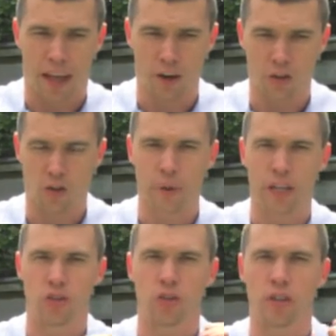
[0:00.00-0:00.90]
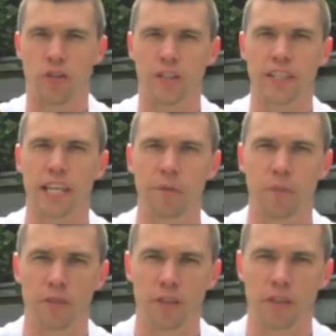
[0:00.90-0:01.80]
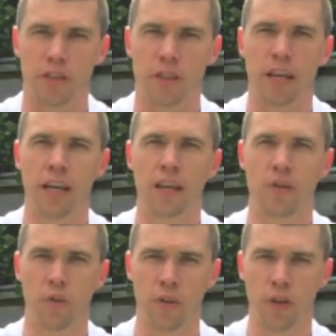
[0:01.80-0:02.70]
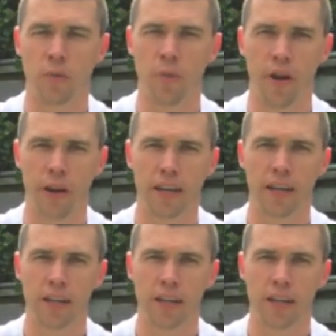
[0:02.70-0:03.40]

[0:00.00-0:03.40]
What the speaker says: and also making sure that you're in a stable position with the upper body.